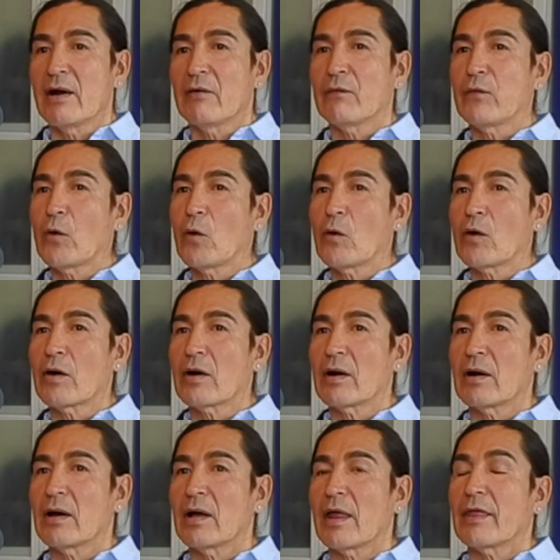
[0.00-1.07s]

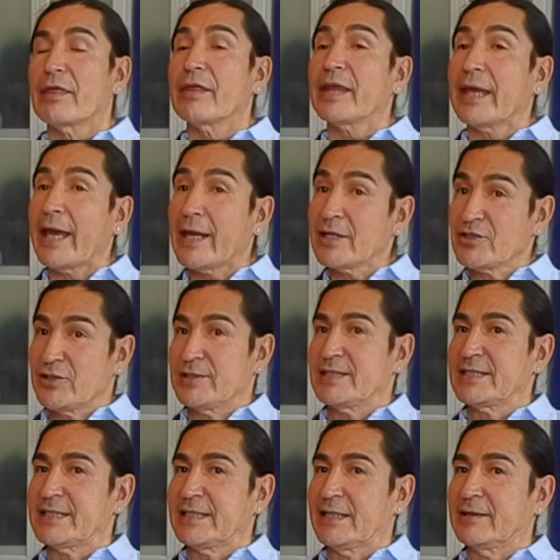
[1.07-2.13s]
for the
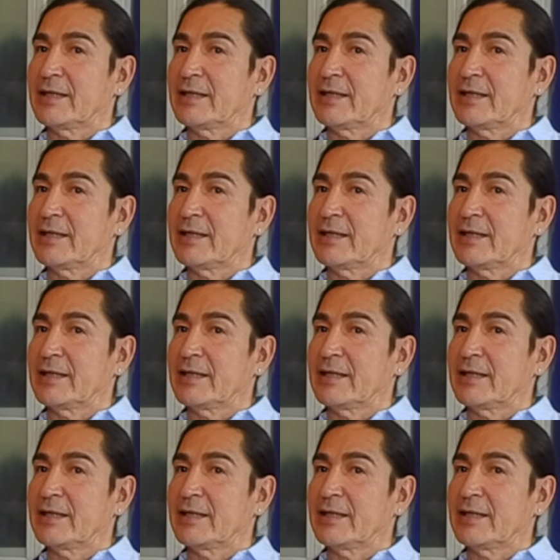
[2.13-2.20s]
agency,